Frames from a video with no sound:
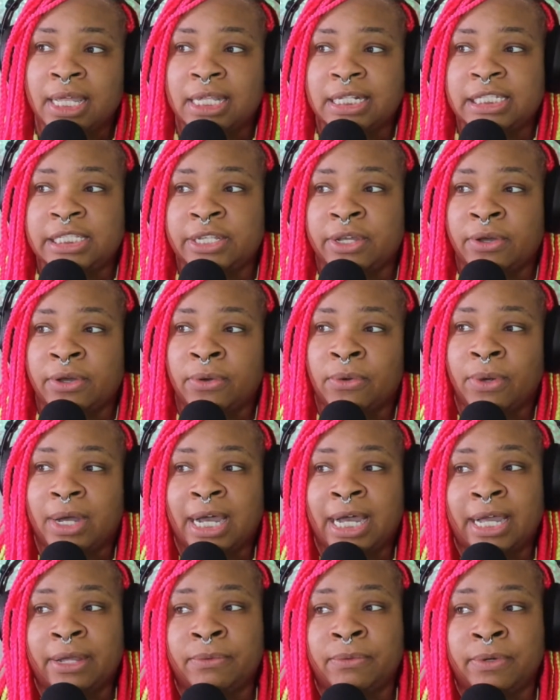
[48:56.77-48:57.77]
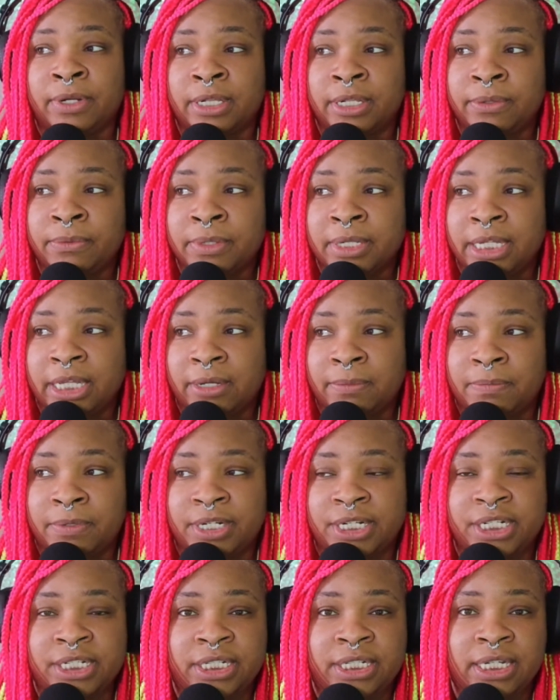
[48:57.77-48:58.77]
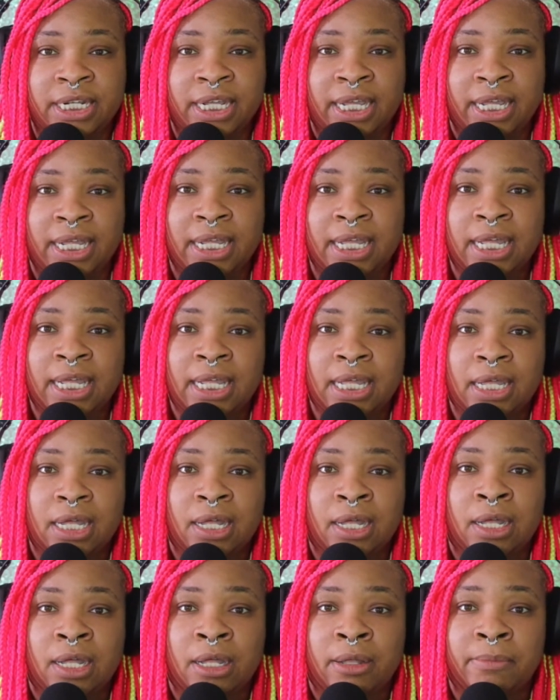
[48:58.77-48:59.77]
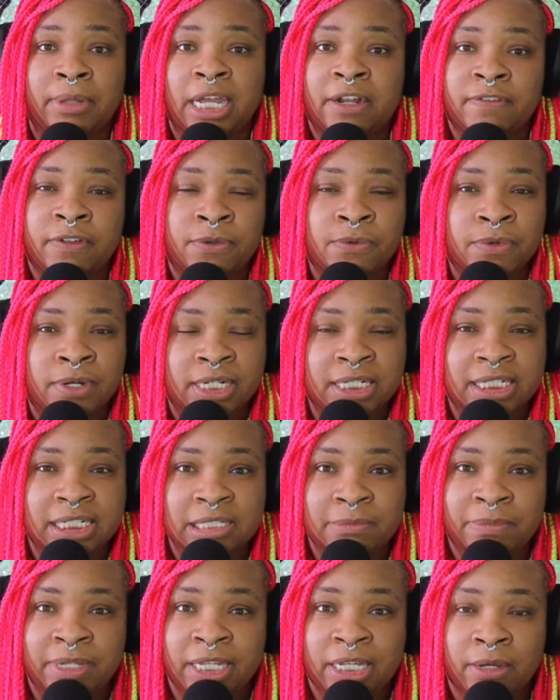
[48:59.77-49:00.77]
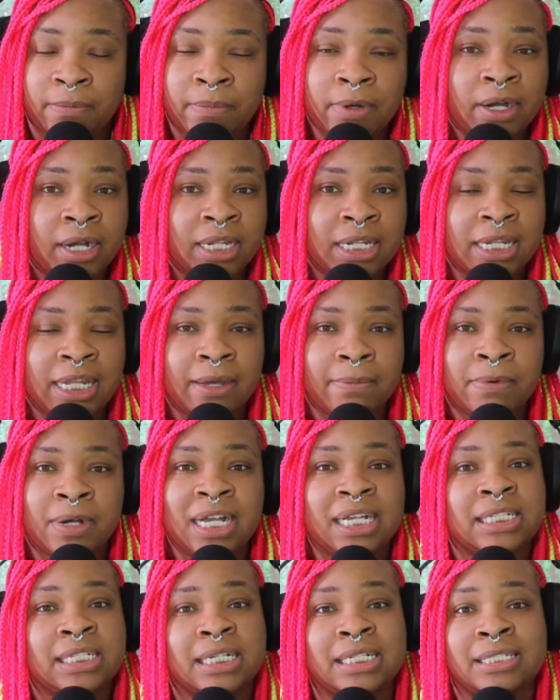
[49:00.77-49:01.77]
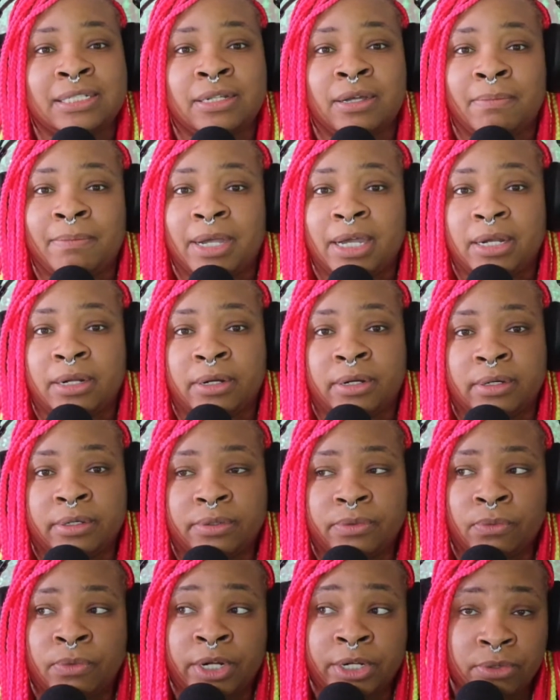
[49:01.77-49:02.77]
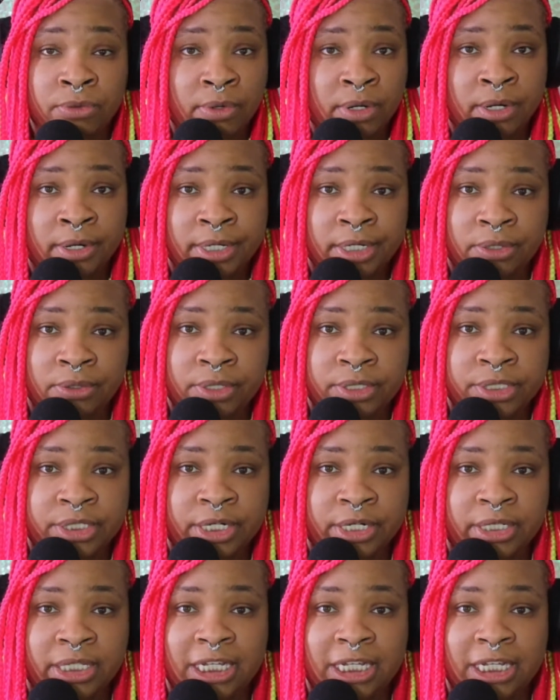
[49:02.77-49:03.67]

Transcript: So I really, really appreciate everyone just being a part of that process, no matter where you are in your journey,